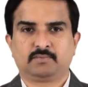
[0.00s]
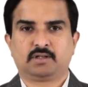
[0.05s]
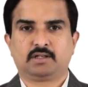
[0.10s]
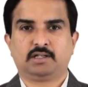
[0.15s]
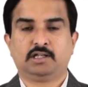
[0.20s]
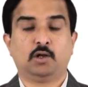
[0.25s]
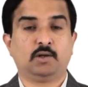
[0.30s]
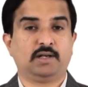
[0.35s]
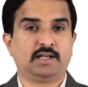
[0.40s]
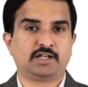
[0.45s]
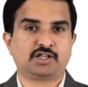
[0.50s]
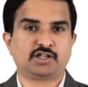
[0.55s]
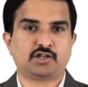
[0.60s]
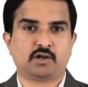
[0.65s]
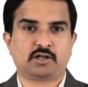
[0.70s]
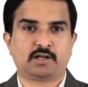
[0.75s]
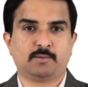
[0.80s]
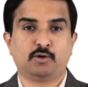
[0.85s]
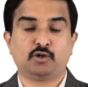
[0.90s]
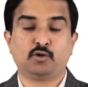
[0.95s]
Now let us
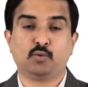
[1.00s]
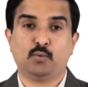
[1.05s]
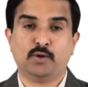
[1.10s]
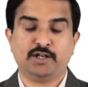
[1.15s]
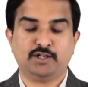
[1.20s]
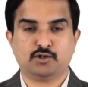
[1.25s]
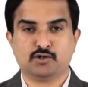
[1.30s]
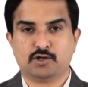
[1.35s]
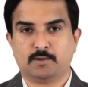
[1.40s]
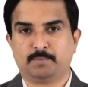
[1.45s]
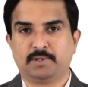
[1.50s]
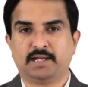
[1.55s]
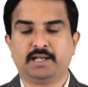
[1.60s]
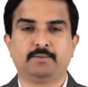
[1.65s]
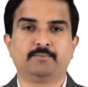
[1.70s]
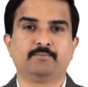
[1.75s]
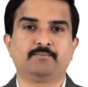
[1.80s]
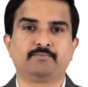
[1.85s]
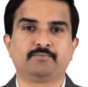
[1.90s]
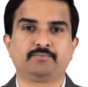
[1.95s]
talk about when to
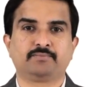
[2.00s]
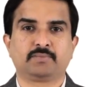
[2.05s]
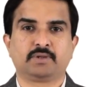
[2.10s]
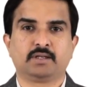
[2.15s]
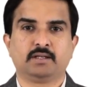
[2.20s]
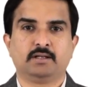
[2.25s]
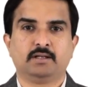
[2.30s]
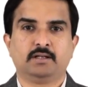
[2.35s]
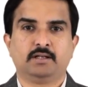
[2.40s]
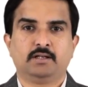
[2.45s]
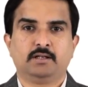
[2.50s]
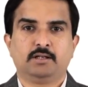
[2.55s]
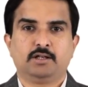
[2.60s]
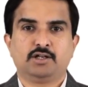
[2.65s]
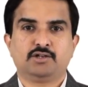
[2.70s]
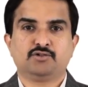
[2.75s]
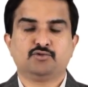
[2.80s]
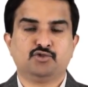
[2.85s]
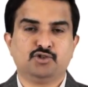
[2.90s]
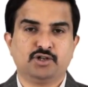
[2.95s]
apply.
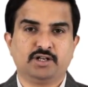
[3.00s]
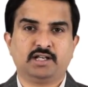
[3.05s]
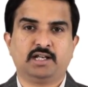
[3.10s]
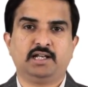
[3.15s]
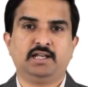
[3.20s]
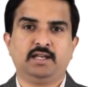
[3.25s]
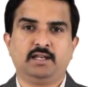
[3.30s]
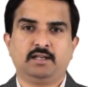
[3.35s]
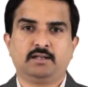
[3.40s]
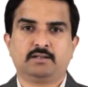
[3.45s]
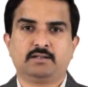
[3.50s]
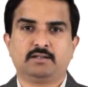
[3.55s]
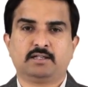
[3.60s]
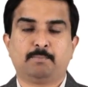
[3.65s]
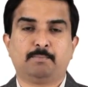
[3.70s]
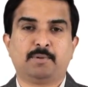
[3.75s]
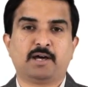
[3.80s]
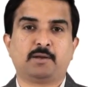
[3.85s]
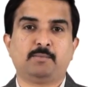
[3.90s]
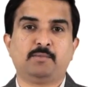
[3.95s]
Generally,
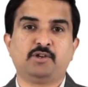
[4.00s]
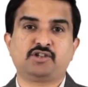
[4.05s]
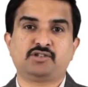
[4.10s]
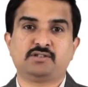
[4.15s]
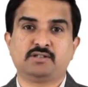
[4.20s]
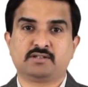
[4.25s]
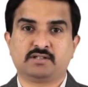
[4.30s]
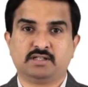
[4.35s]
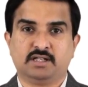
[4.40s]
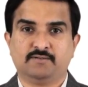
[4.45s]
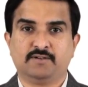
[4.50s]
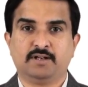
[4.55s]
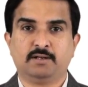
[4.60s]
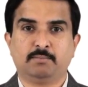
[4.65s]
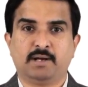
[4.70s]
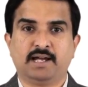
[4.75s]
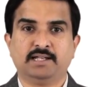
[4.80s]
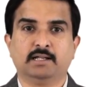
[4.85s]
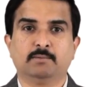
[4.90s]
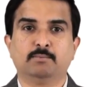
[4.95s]
the permission is
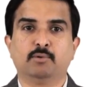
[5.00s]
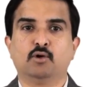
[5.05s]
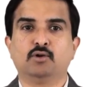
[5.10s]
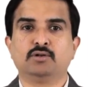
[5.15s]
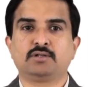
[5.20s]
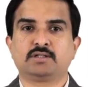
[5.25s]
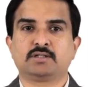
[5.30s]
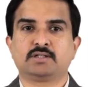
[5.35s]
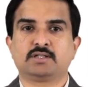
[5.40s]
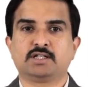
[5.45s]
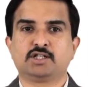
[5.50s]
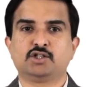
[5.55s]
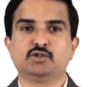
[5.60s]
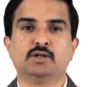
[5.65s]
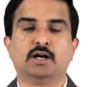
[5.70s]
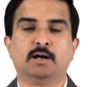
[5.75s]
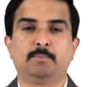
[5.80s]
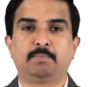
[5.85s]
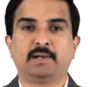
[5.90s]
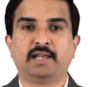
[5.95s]
given by the board
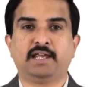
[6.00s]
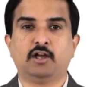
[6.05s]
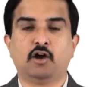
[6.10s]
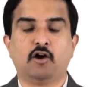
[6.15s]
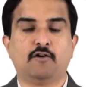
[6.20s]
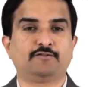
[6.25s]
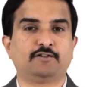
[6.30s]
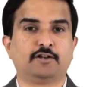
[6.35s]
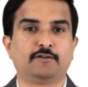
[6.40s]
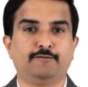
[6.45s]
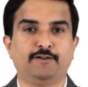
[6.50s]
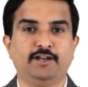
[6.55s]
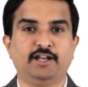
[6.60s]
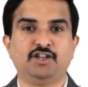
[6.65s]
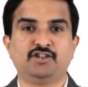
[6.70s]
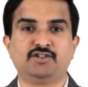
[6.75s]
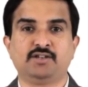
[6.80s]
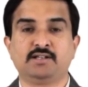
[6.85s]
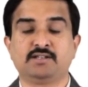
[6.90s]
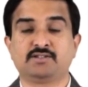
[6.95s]
to apply after
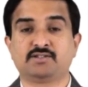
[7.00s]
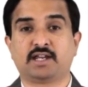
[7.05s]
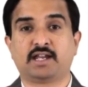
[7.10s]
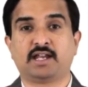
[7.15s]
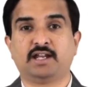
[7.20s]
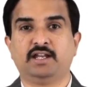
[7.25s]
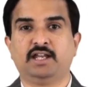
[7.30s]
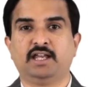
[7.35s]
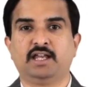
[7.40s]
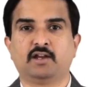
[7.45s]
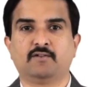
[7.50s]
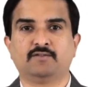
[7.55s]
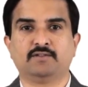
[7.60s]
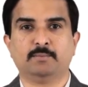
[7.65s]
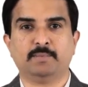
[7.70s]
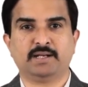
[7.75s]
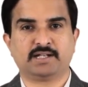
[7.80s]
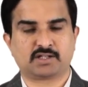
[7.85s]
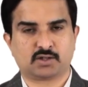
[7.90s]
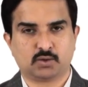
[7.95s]
finishing second year of
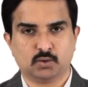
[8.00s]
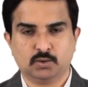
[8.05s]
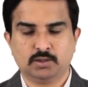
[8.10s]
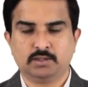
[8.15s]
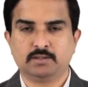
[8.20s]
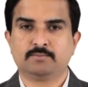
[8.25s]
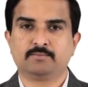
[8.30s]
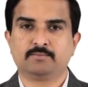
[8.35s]
the med school,